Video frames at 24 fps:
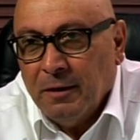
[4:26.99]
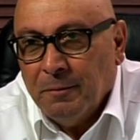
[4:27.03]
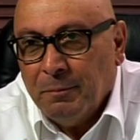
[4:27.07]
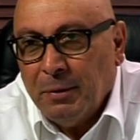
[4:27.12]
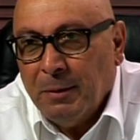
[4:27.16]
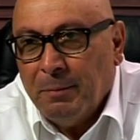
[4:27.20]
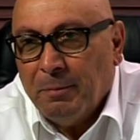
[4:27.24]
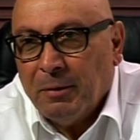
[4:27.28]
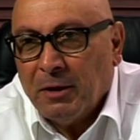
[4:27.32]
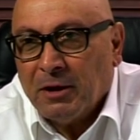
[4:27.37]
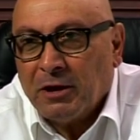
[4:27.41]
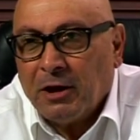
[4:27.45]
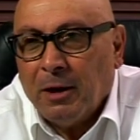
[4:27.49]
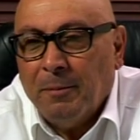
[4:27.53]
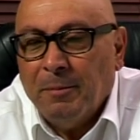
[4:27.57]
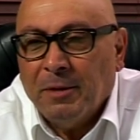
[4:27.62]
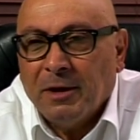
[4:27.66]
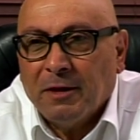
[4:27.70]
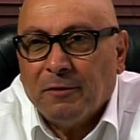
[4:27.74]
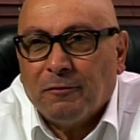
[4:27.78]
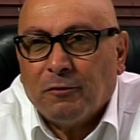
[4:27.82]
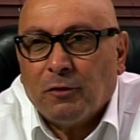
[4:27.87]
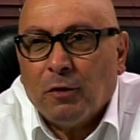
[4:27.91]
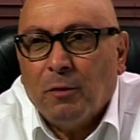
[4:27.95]
people
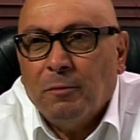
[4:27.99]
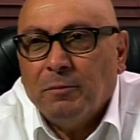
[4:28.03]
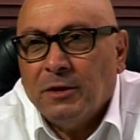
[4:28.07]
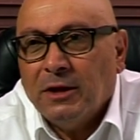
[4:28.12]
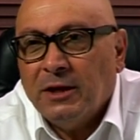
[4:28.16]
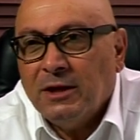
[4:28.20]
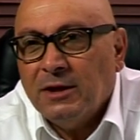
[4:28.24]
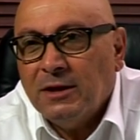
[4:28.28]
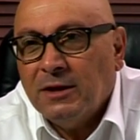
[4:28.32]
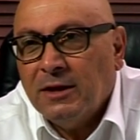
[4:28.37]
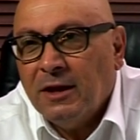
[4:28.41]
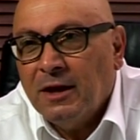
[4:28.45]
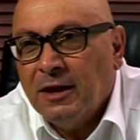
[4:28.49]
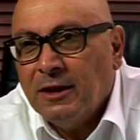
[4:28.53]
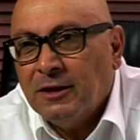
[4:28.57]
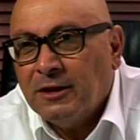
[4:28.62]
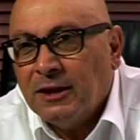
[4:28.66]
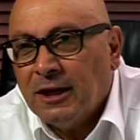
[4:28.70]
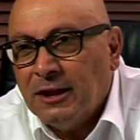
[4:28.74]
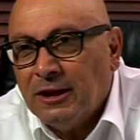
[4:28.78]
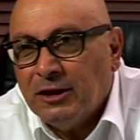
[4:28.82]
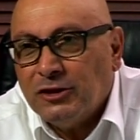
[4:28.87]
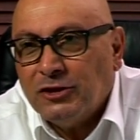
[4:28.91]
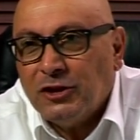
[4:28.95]
coming from the
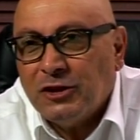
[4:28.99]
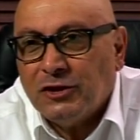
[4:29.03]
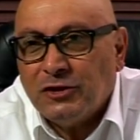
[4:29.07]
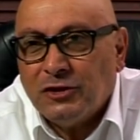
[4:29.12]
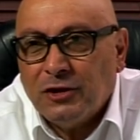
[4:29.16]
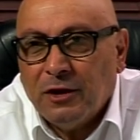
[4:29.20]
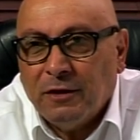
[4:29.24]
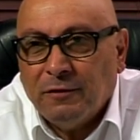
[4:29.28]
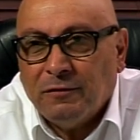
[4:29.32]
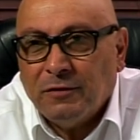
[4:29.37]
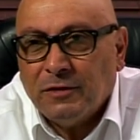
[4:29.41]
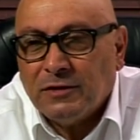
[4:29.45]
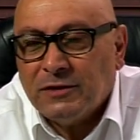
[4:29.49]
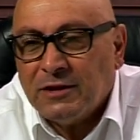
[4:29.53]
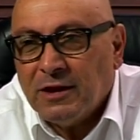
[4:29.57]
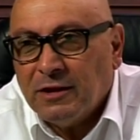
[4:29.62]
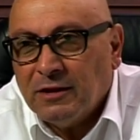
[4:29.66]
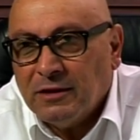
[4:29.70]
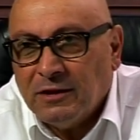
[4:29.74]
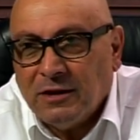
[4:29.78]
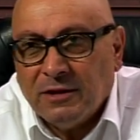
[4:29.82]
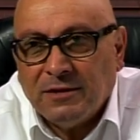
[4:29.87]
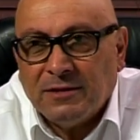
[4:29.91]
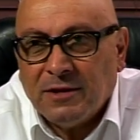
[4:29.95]
intelligence service
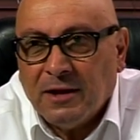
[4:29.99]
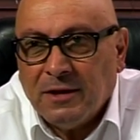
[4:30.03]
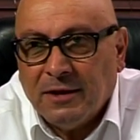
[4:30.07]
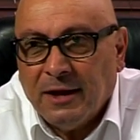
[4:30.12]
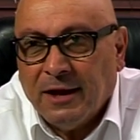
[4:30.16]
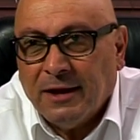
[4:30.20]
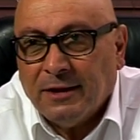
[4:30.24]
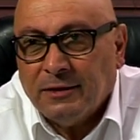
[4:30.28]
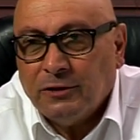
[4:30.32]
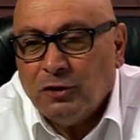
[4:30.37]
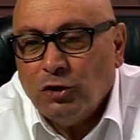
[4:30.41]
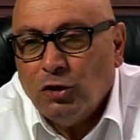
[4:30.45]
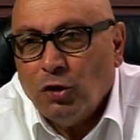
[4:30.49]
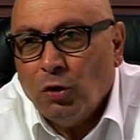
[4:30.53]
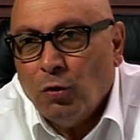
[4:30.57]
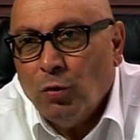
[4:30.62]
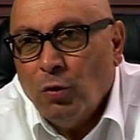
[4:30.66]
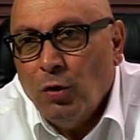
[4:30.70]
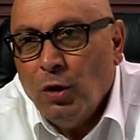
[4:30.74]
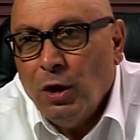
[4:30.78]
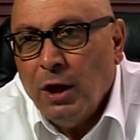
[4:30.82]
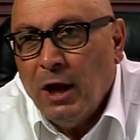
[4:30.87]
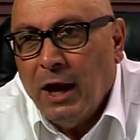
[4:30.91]
and this and that, you know.